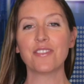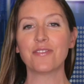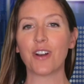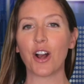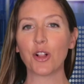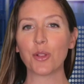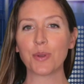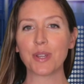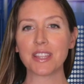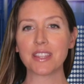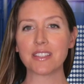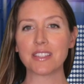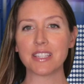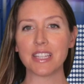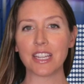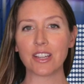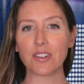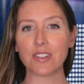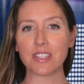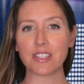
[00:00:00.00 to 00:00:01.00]
Following the
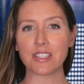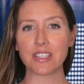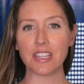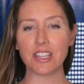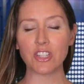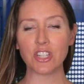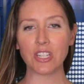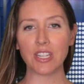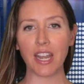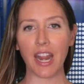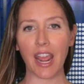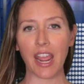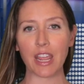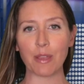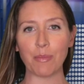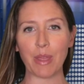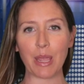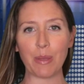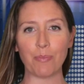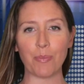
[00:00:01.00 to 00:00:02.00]
Singer decision,
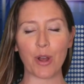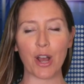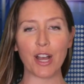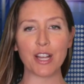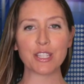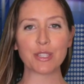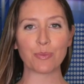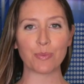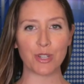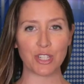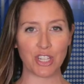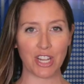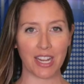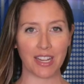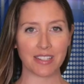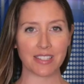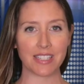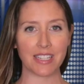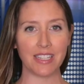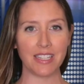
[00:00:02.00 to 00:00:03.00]
A M A boss Rich
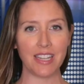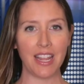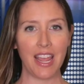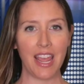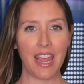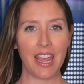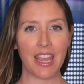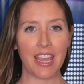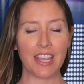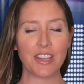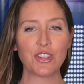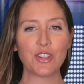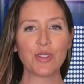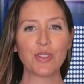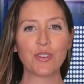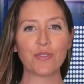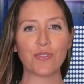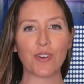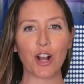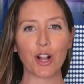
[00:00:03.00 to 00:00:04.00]
Hansen
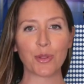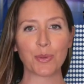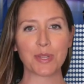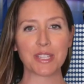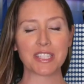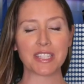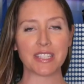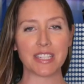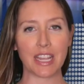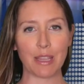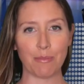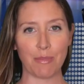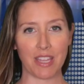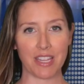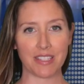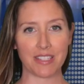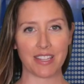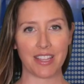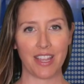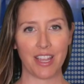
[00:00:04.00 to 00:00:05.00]
issued the following
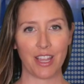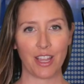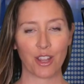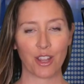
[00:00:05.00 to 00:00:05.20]
statement.